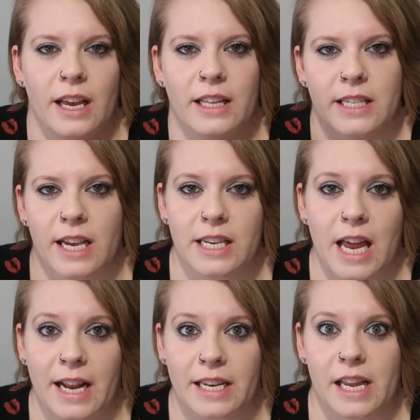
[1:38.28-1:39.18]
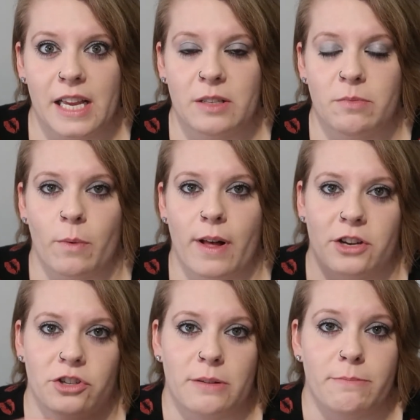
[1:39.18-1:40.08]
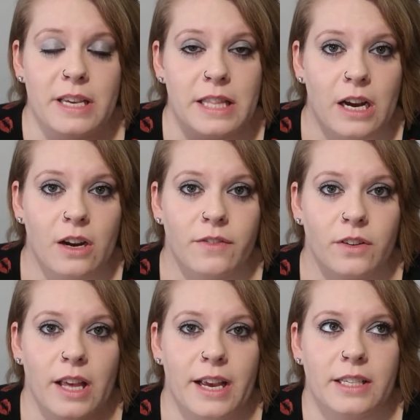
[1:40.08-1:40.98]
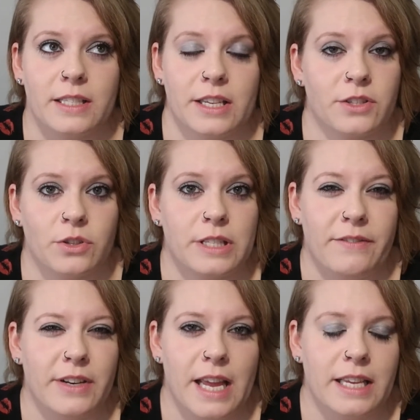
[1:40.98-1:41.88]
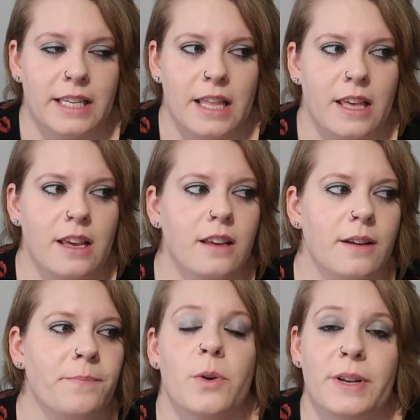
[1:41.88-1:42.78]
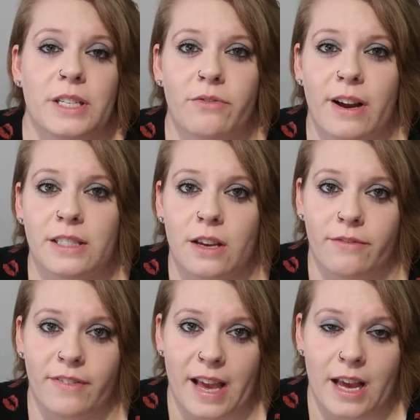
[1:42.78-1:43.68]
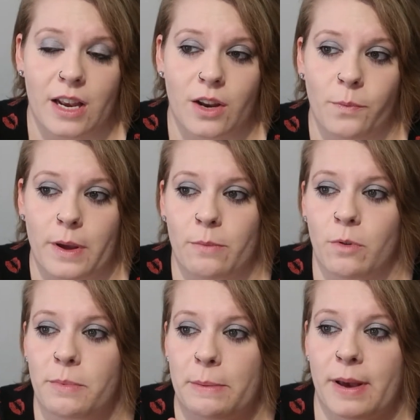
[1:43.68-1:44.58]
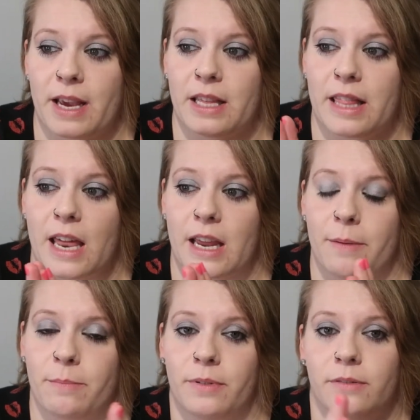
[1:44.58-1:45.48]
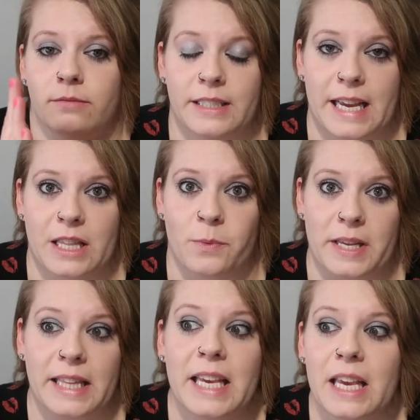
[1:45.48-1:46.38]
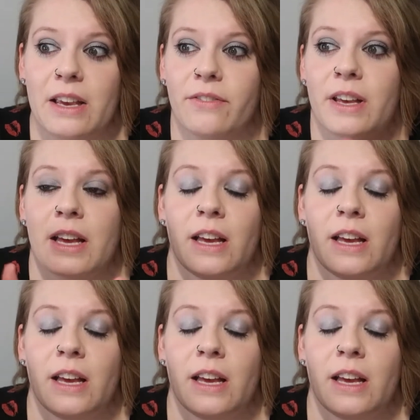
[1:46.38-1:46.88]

it's like 9 days, but we'll actually be there for like 6 or 7 days, I think. So we did rent a van. We will be picking that up the day that we leave,